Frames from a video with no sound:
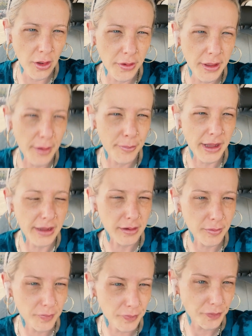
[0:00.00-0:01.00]
Okay, oh, I'm back.
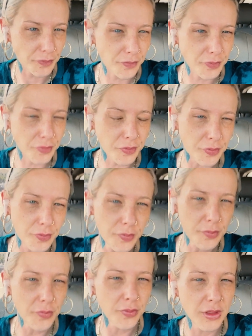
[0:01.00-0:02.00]

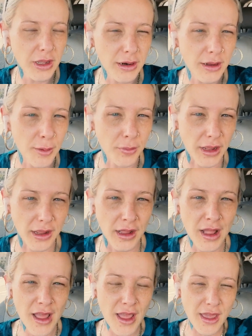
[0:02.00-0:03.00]
And I got my
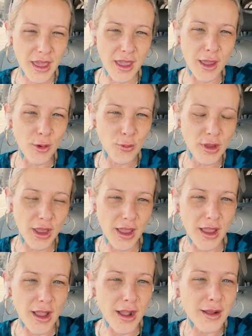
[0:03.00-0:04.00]
hairy
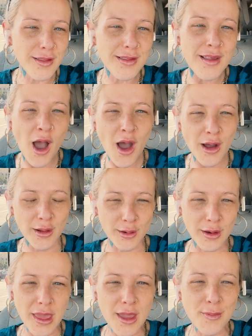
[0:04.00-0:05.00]
ass
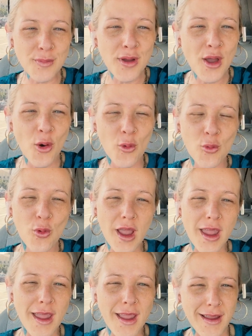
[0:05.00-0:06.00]
lip
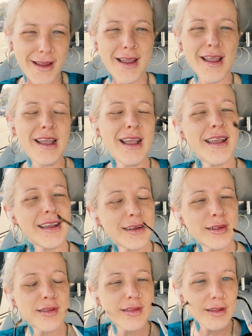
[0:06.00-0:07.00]

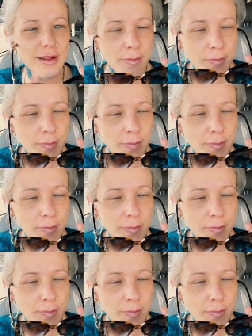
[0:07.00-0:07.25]
waxed.